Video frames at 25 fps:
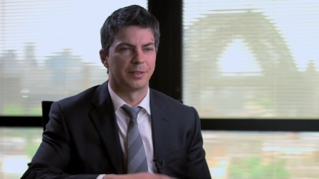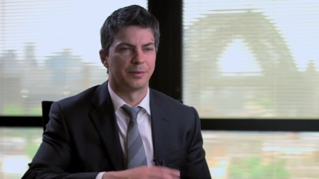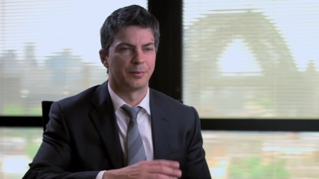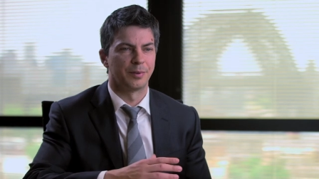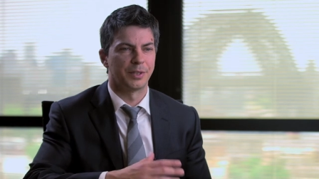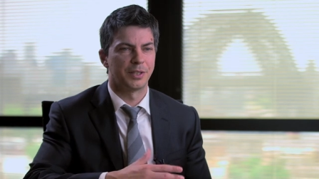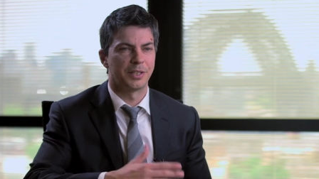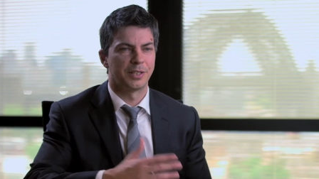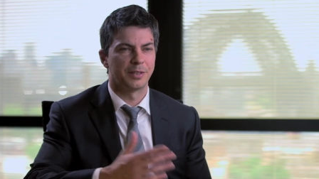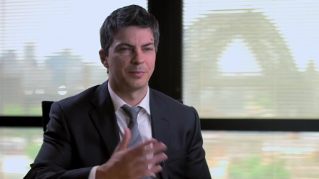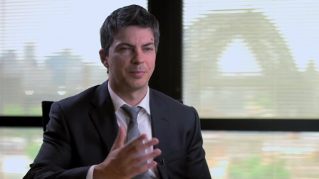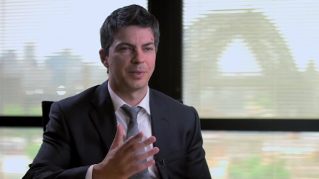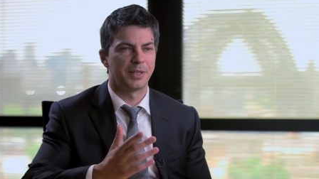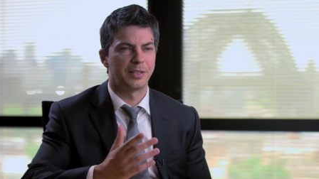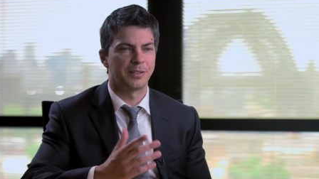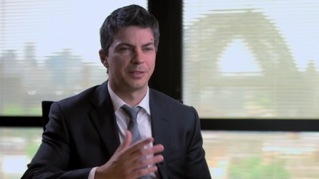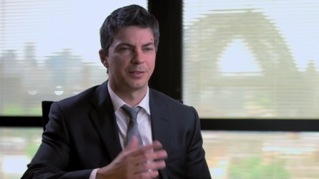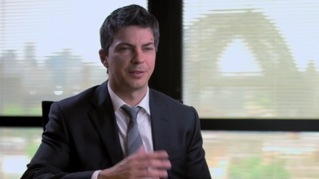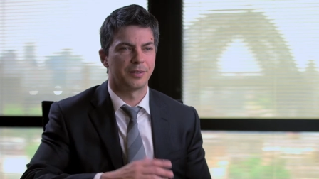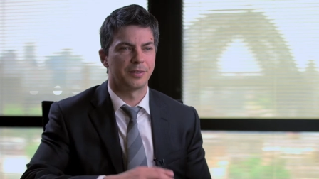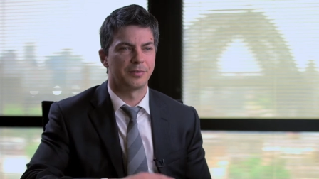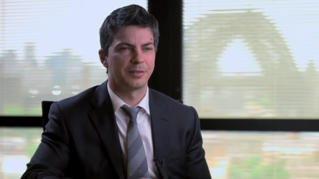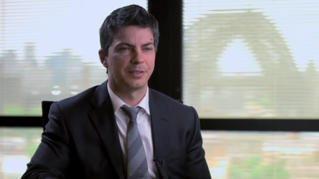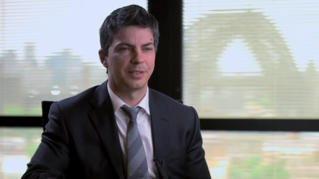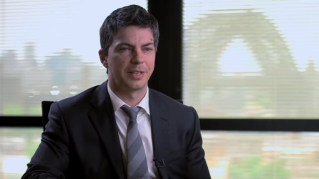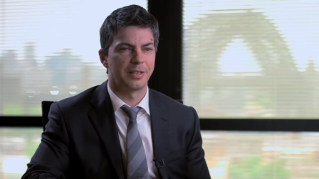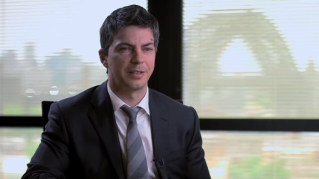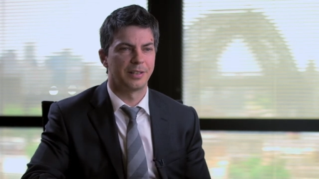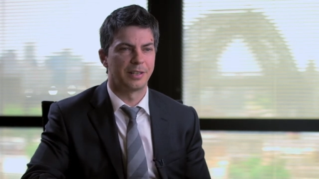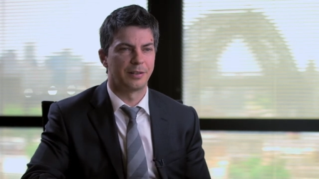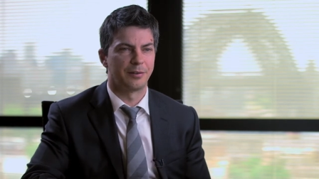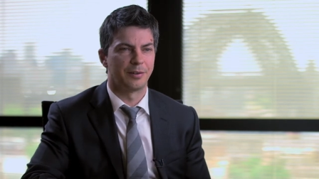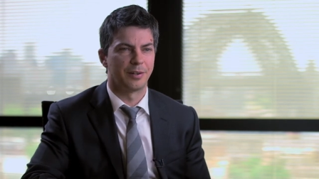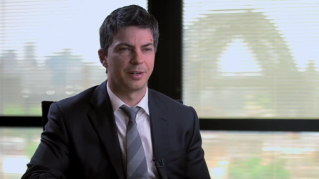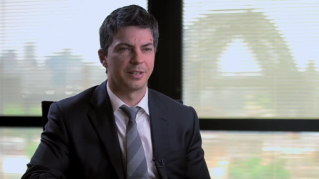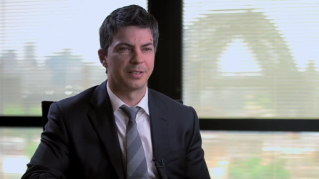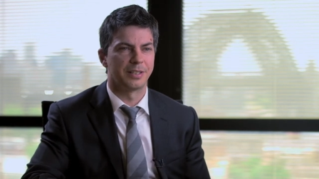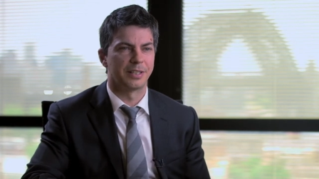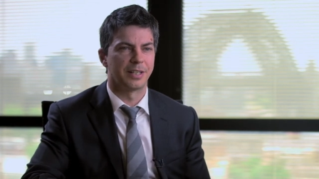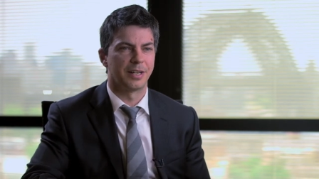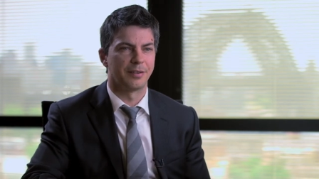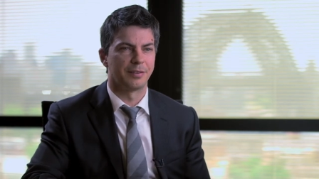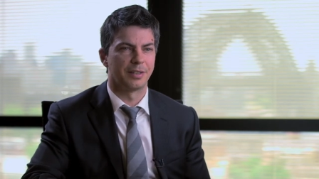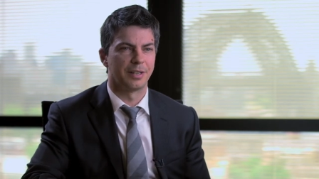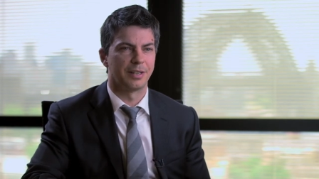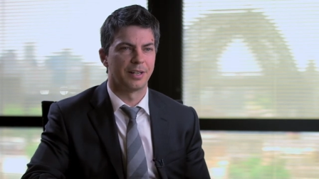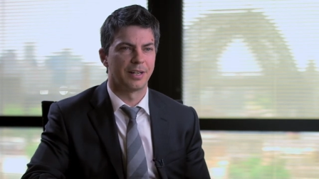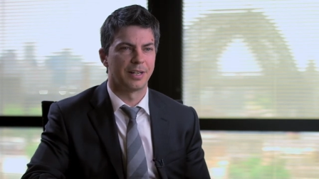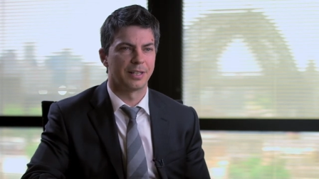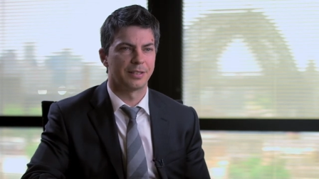which has been sort of steadily rising
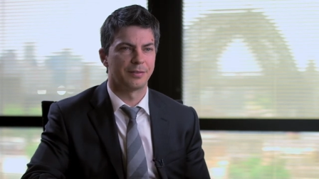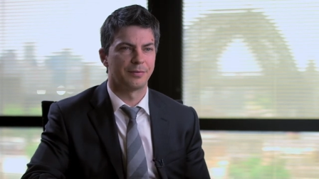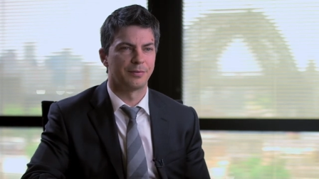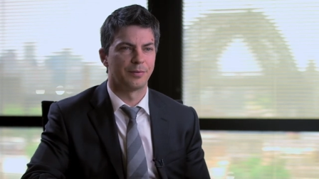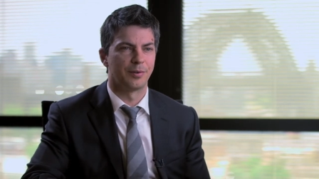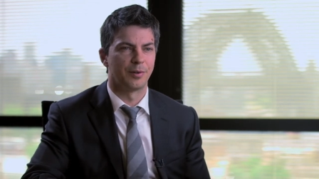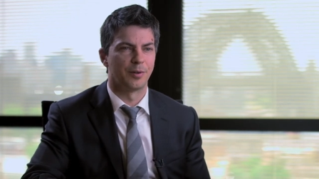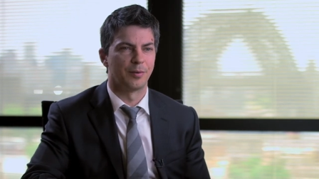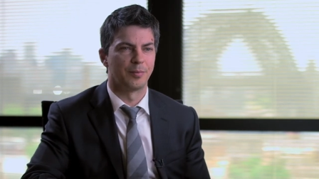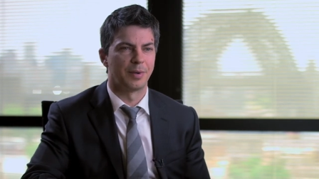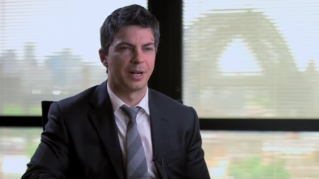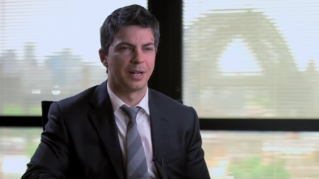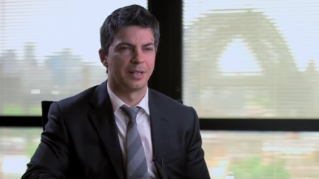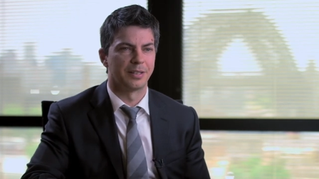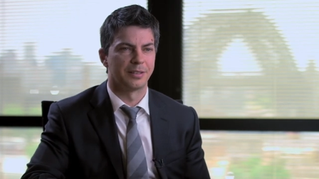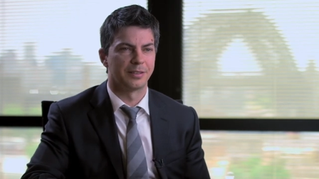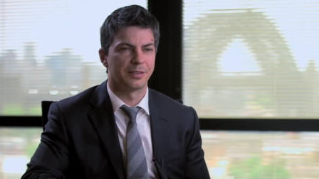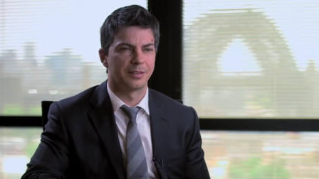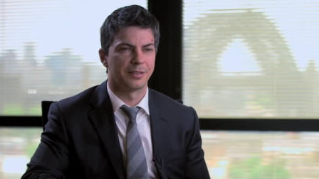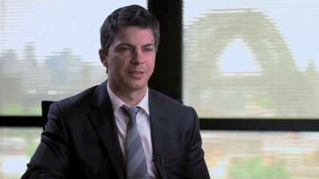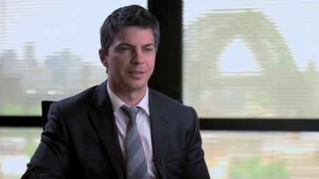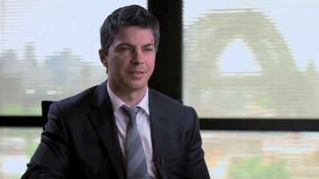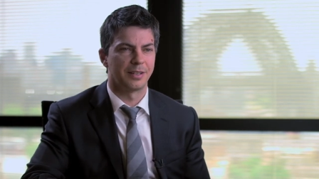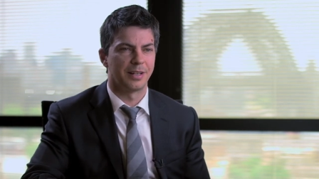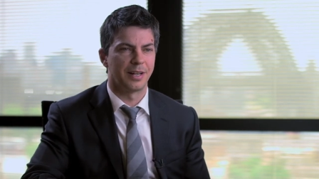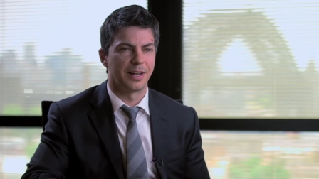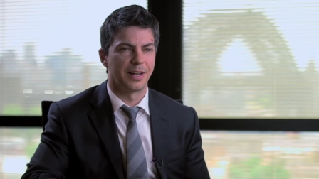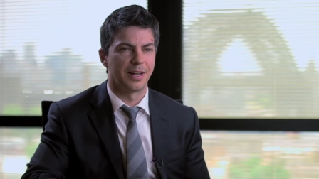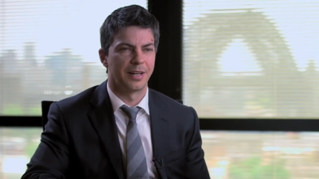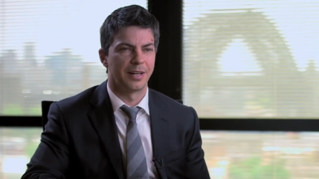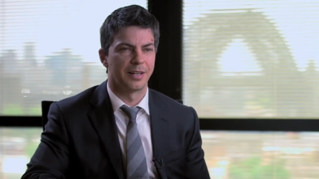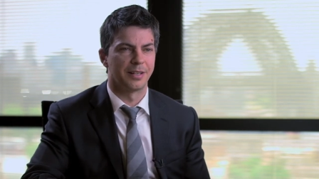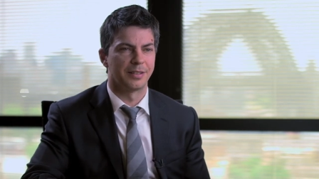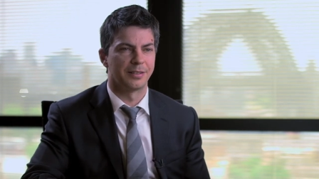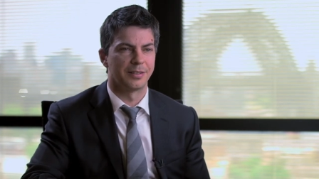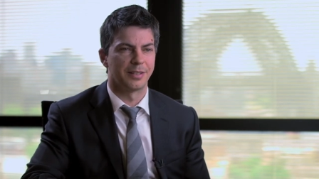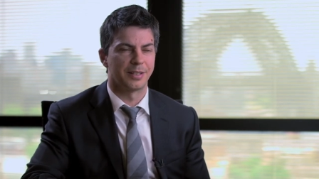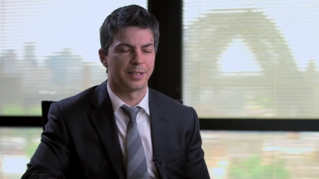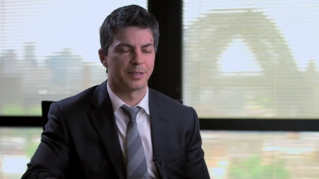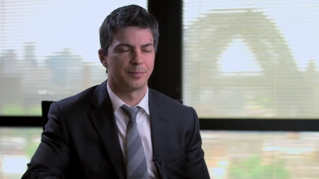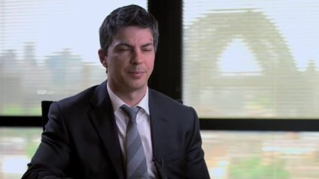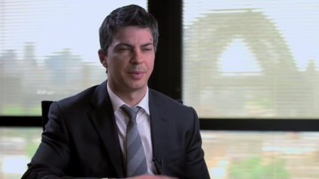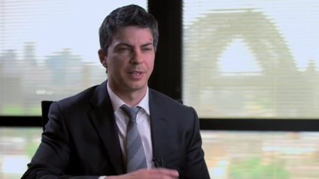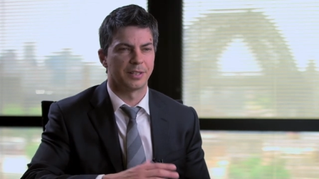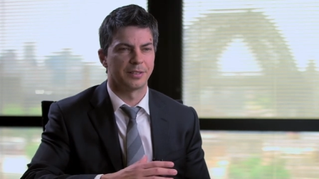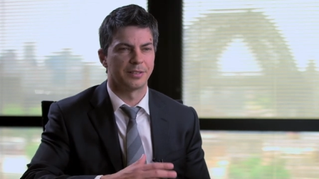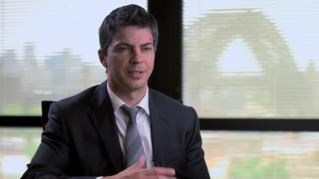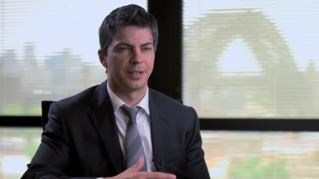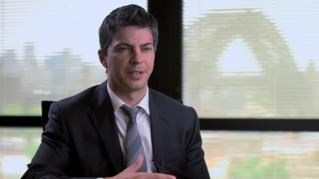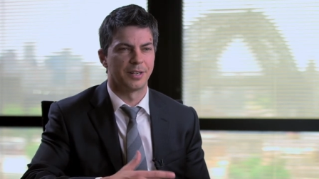over the last 4 months as
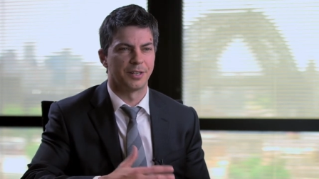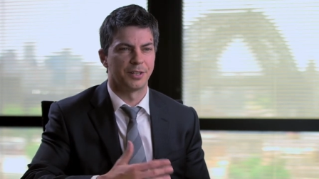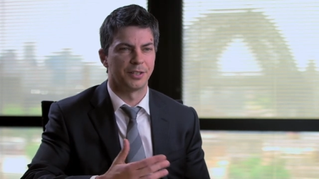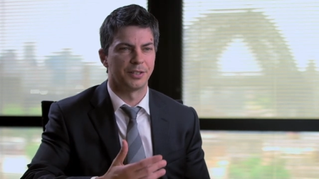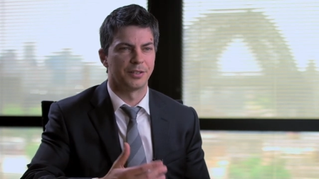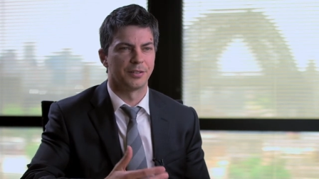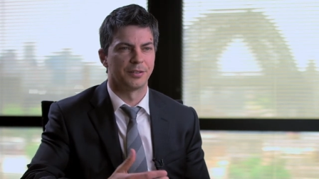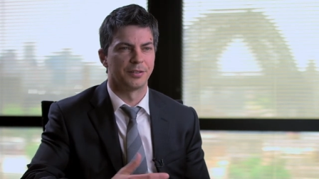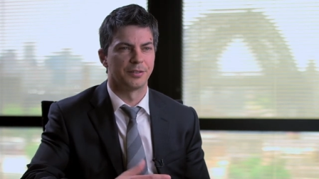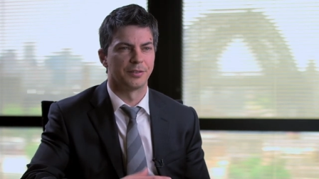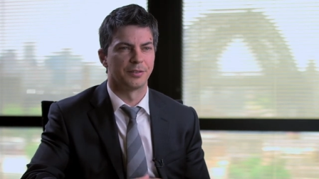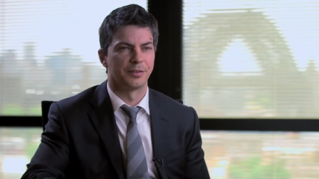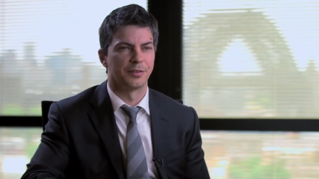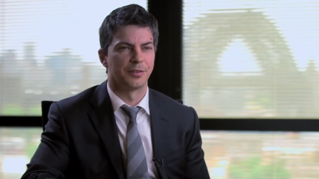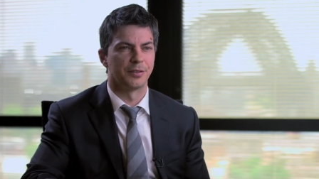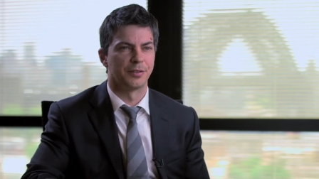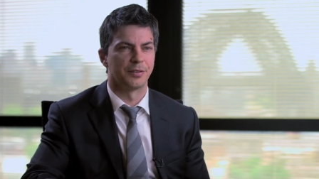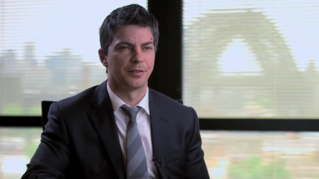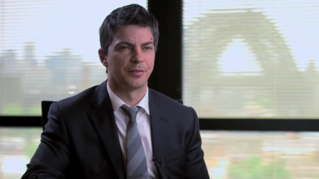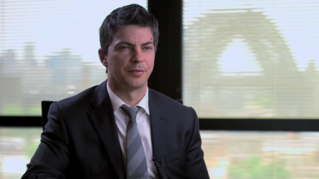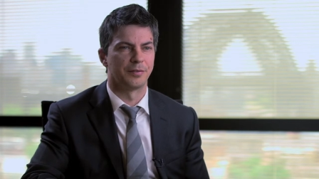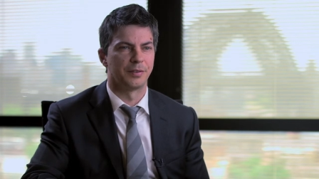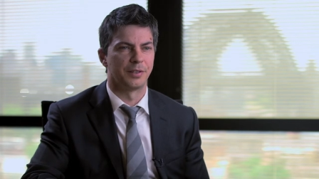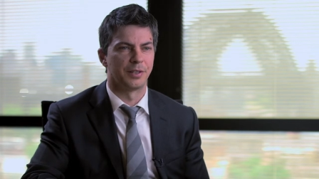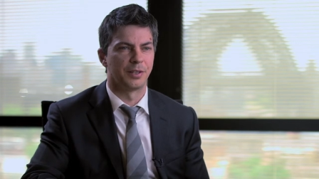expectations of